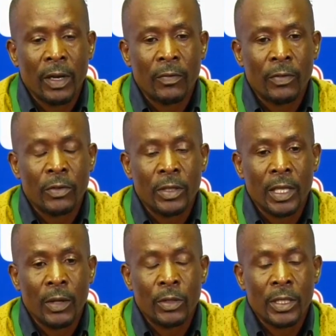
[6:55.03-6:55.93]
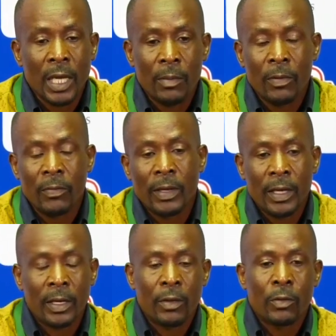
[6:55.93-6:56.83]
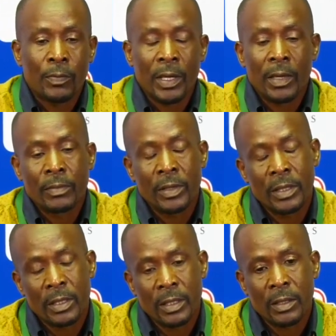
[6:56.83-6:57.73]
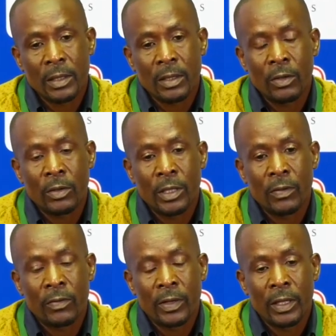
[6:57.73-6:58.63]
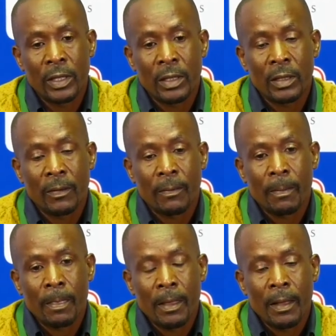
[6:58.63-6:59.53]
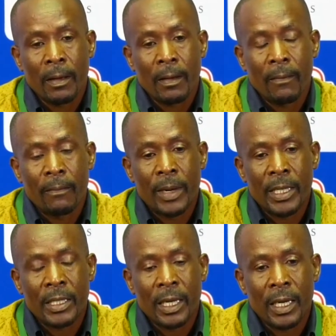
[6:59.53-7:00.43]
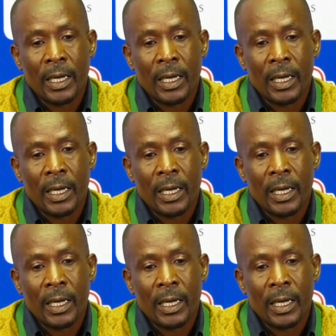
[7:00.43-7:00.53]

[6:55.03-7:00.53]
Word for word: unfortunately, I watched some of the group games on TV, but